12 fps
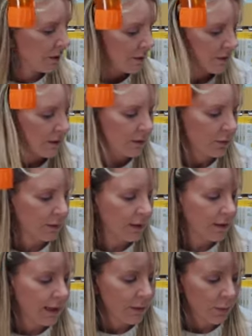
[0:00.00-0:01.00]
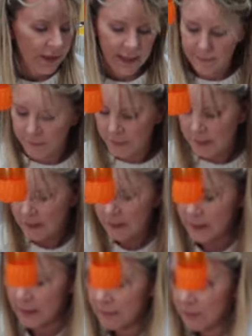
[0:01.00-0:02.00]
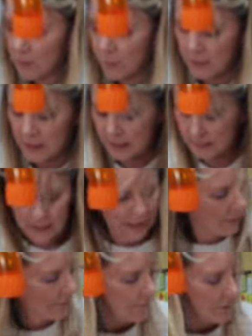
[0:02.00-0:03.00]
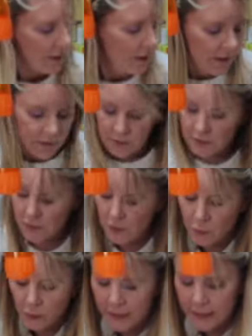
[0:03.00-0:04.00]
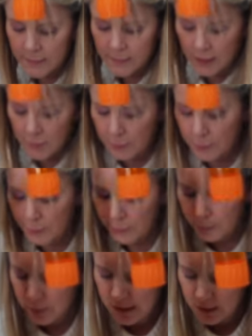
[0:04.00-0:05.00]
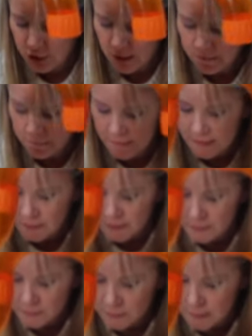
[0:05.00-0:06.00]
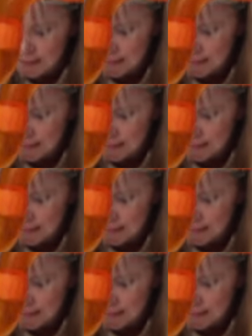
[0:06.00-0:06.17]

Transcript: You see, it's really lightweight. It's super easy. There's no worried about pinching fingers or